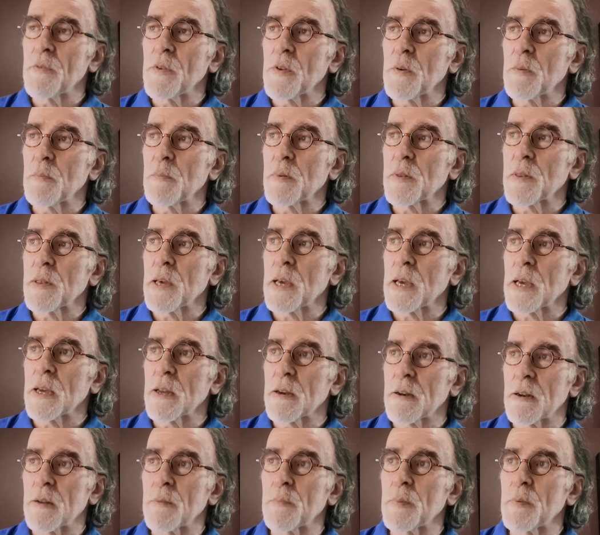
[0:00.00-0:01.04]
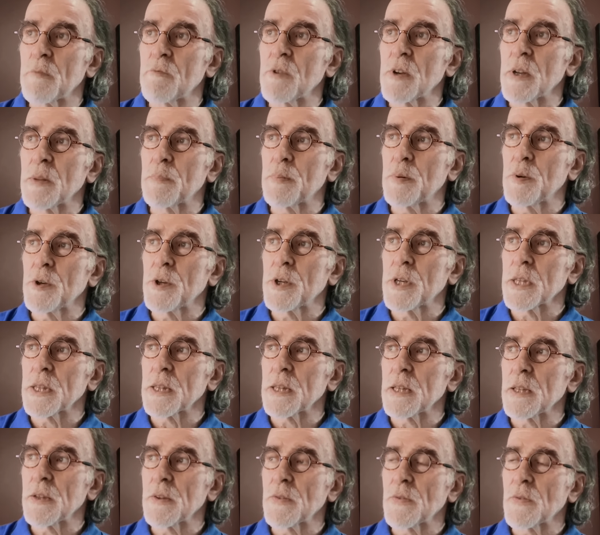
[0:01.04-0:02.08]
view in particular, I've been really
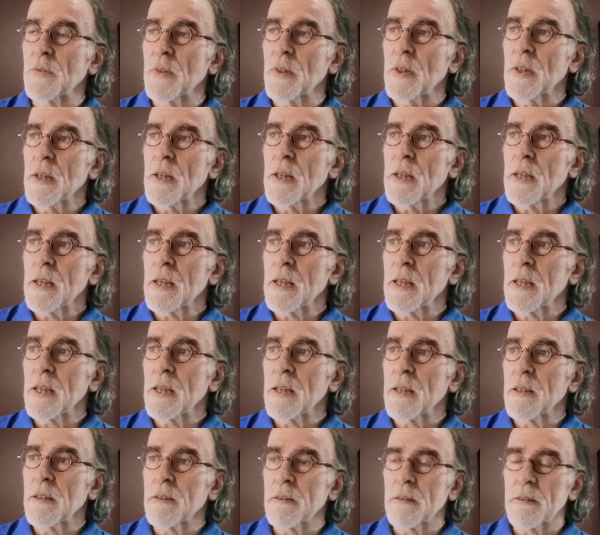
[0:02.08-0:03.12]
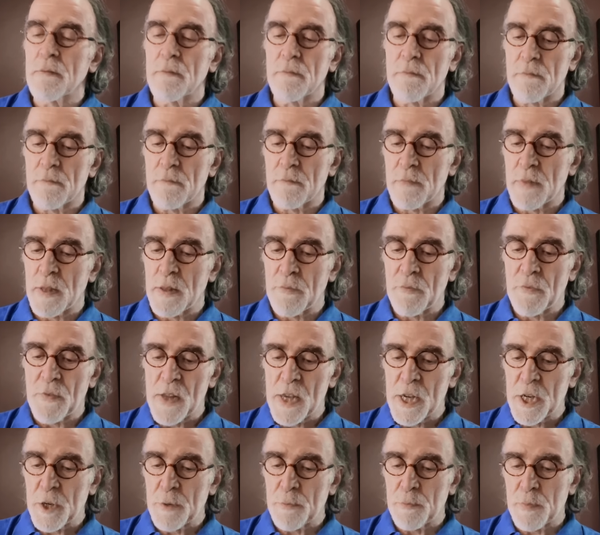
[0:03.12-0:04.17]
pushing this, is
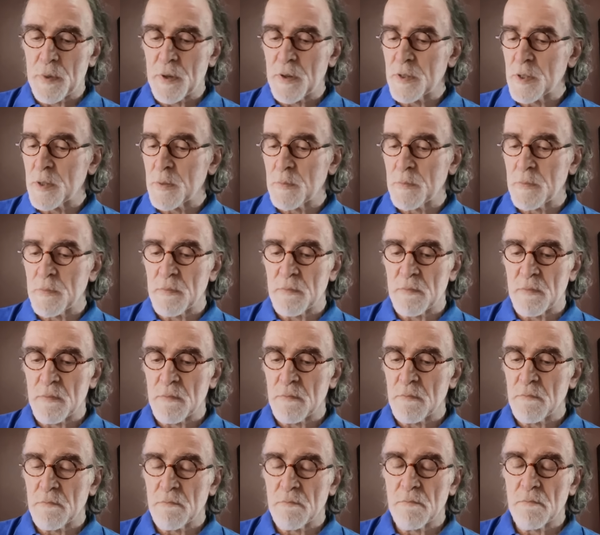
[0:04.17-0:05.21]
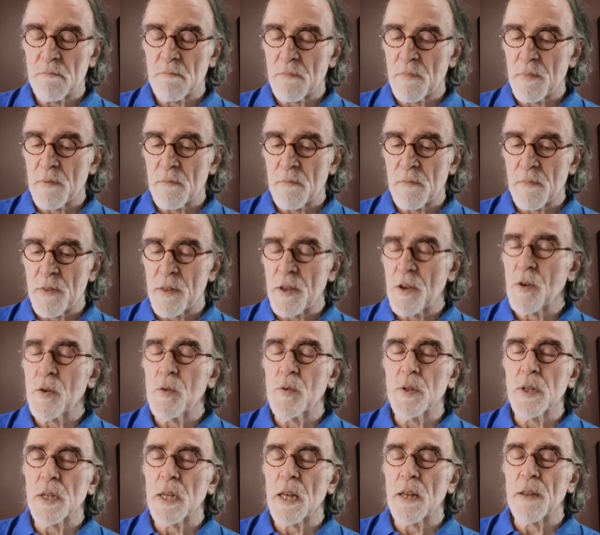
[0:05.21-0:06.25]
inflation bottom third
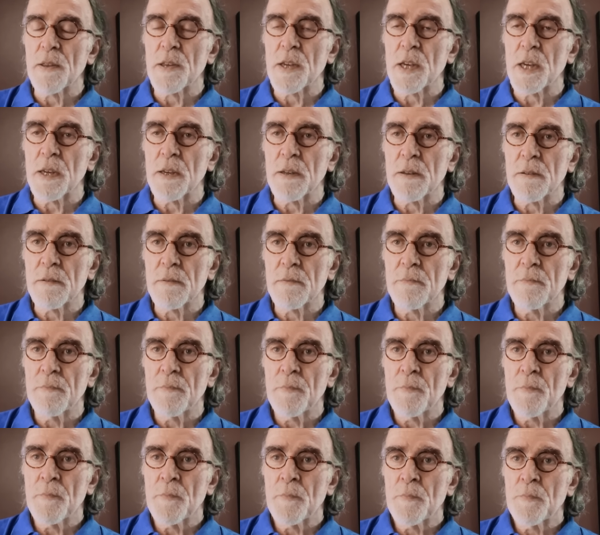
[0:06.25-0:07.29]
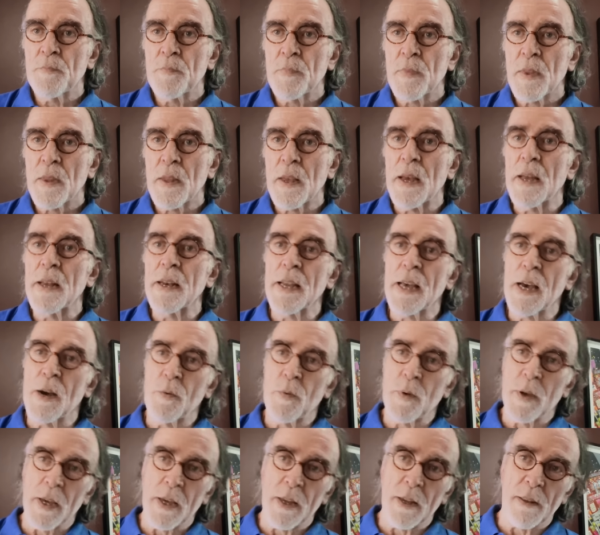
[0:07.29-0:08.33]
quarter last year. And
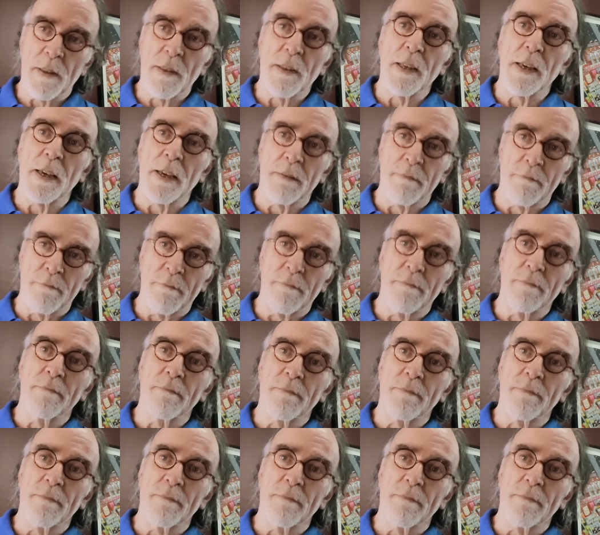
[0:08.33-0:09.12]
now we're going to see it